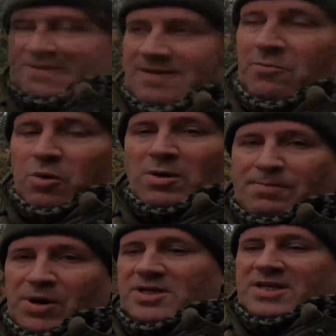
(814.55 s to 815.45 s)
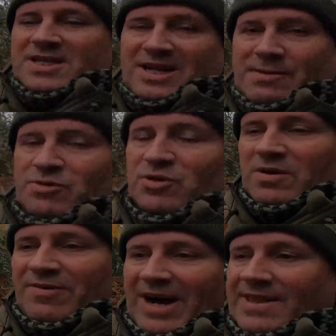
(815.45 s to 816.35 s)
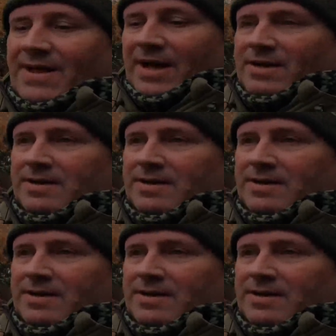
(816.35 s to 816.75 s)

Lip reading: At one point I didn't think I was going to find that.